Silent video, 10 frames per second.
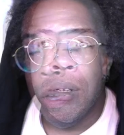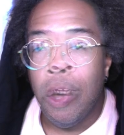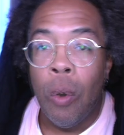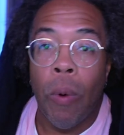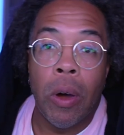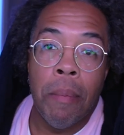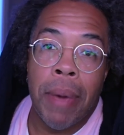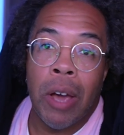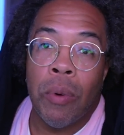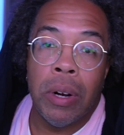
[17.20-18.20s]
Welcome
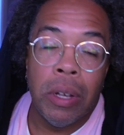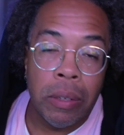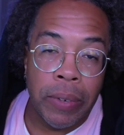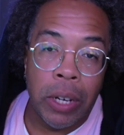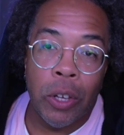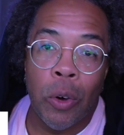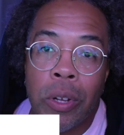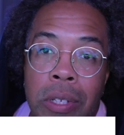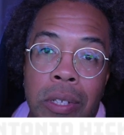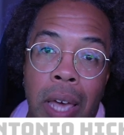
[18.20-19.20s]
back with another video.
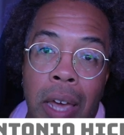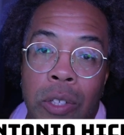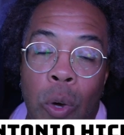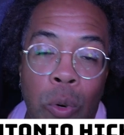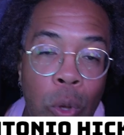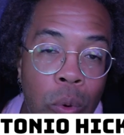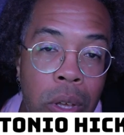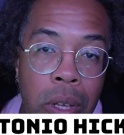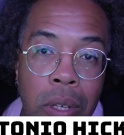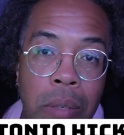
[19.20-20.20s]
This is Antonio
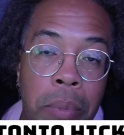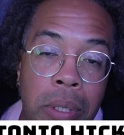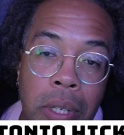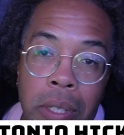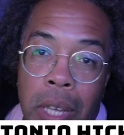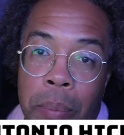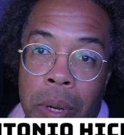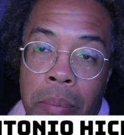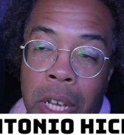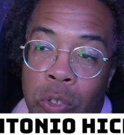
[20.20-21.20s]
Hicks, Mr. Escaping
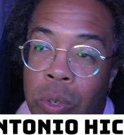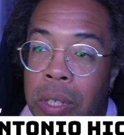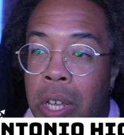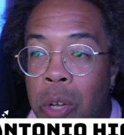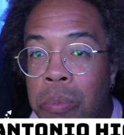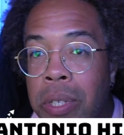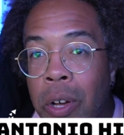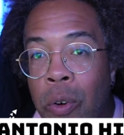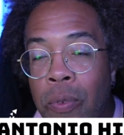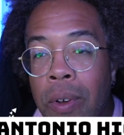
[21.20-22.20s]
the Matrix
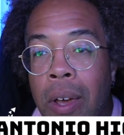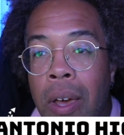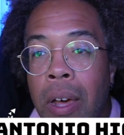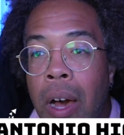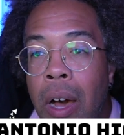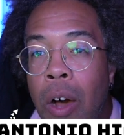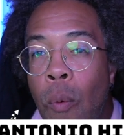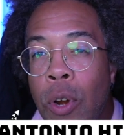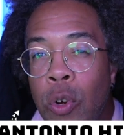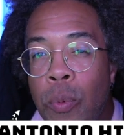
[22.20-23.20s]
himself.
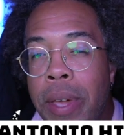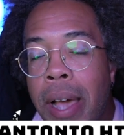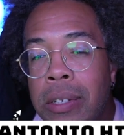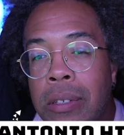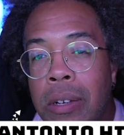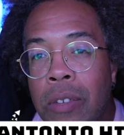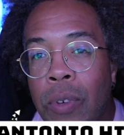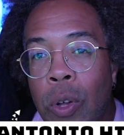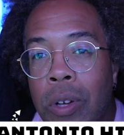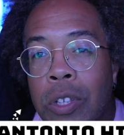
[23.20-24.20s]
Wanted to reaction to this
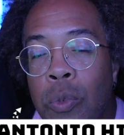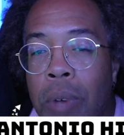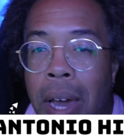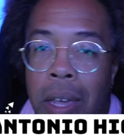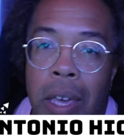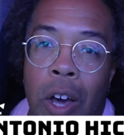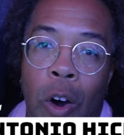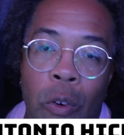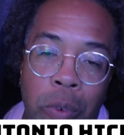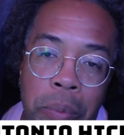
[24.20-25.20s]
video because this one kind of hit
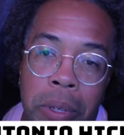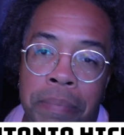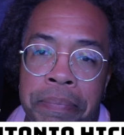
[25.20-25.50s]
home for me.